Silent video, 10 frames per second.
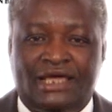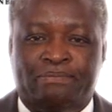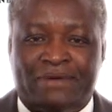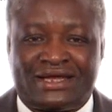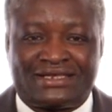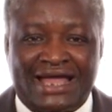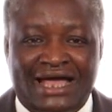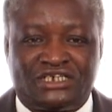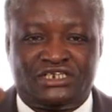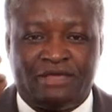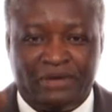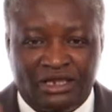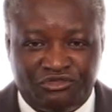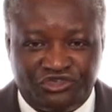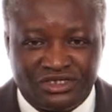are at the root of the
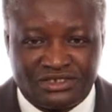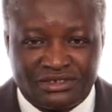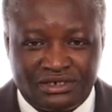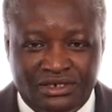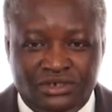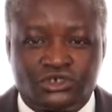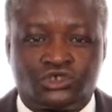whole philosophy of